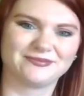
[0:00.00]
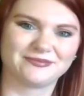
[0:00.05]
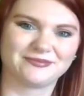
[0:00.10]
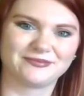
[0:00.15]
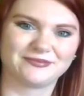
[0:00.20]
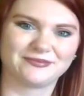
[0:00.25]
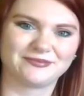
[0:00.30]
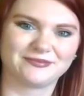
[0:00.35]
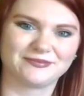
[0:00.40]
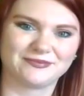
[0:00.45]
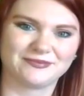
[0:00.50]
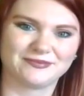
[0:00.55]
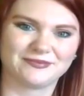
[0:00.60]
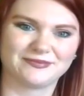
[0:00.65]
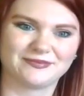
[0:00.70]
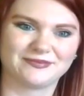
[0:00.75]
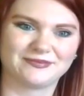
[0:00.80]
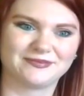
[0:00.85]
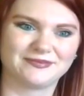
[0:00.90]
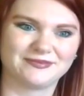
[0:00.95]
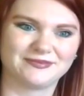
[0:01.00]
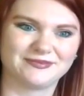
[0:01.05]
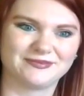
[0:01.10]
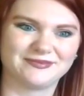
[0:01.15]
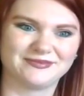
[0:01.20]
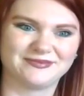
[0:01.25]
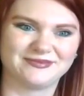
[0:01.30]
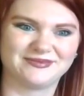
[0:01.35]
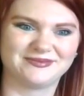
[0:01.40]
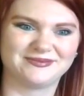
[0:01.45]

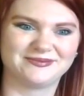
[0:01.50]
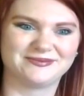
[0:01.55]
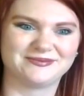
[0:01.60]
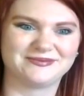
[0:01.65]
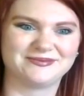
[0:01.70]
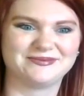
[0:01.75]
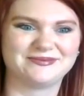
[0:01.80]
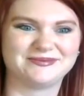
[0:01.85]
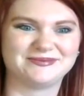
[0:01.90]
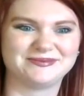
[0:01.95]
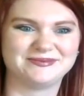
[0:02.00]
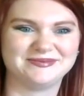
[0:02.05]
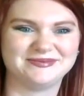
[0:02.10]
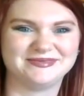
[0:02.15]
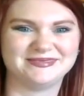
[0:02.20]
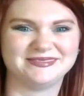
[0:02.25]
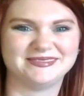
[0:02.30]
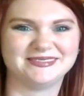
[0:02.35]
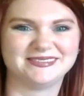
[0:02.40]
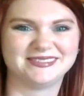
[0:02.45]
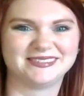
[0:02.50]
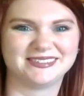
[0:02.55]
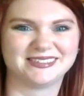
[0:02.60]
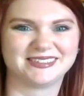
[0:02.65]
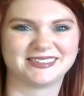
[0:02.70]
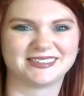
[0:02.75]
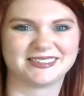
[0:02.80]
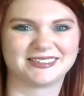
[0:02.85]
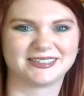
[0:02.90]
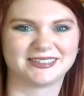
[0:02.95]

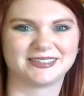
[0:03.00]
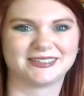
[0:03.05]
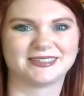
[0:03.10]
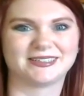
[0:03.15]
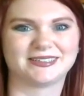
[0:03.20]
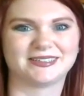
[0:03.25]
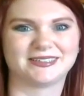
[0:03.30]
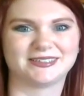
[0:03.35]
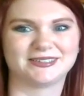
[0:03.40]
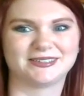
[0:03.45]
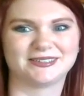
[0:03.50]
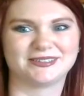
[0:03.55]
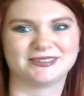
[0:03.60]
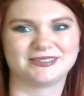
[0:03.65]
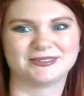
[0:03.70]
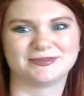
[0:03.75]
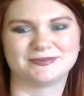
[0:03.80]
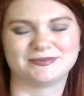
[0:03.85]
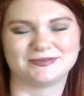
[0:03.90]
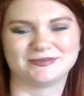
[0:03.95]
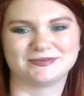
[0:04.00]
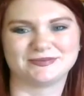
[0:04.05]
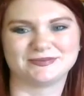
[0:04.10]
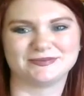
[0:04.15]
This person isn't speaking.